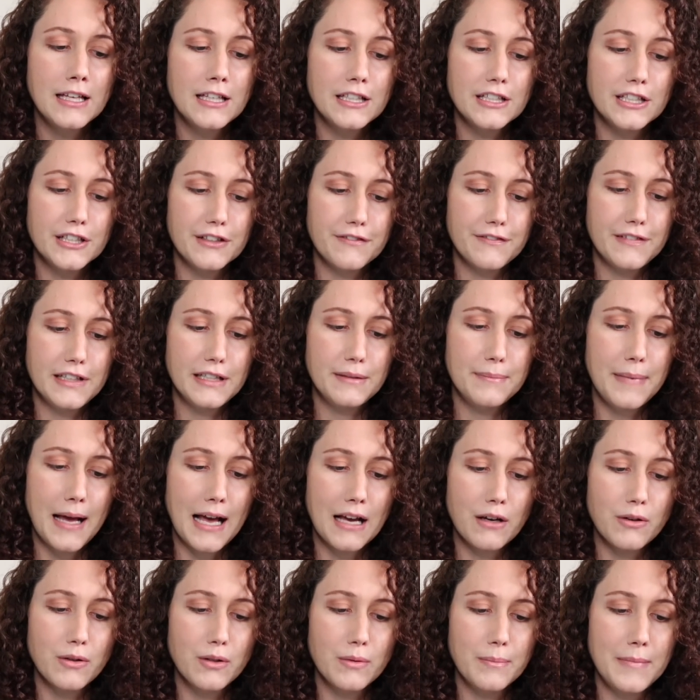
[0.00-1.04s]
Your
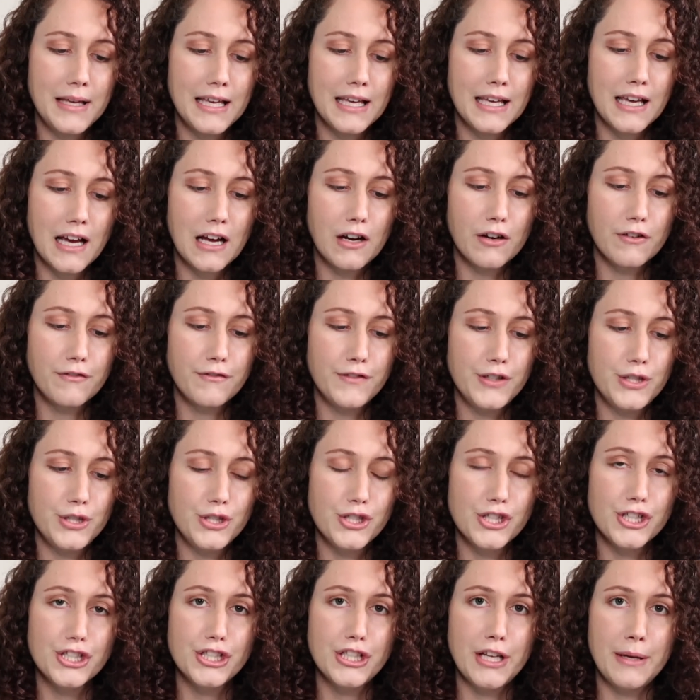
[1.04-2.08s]
feedback will make our
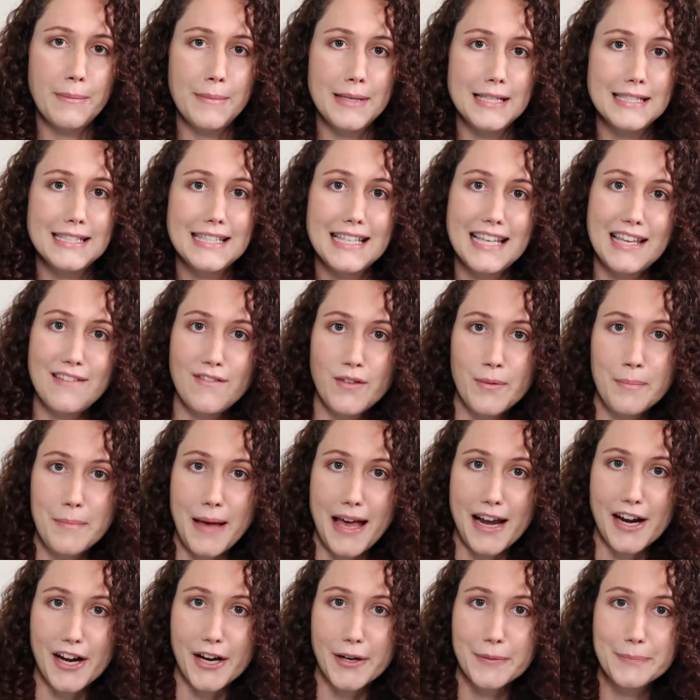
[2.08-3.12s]
future shipments even
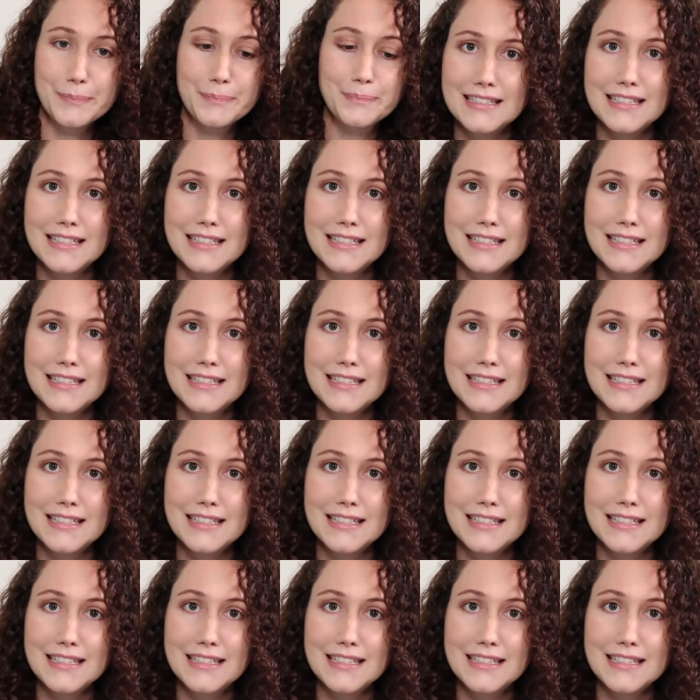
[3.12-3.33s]
better.